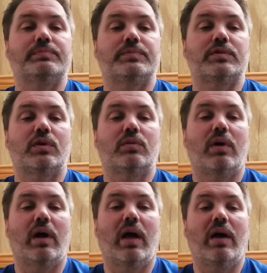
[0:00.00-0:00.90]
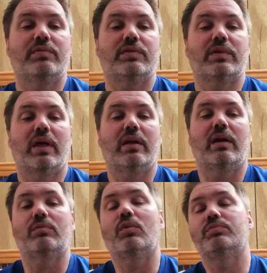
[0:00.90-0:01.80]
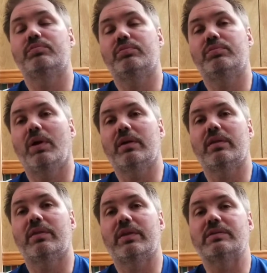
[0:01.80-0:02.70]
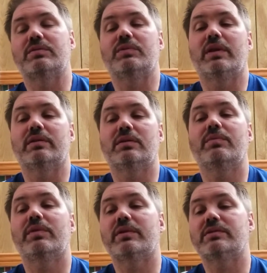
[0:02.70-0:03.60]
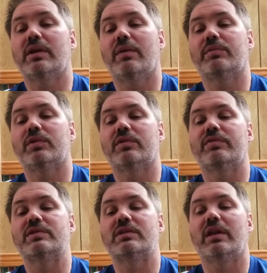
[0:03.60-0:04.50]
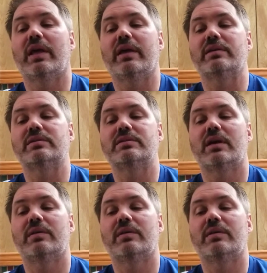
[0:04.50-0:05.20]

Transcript: So after that, part of the things that we did, some of the things that happened during the visit today is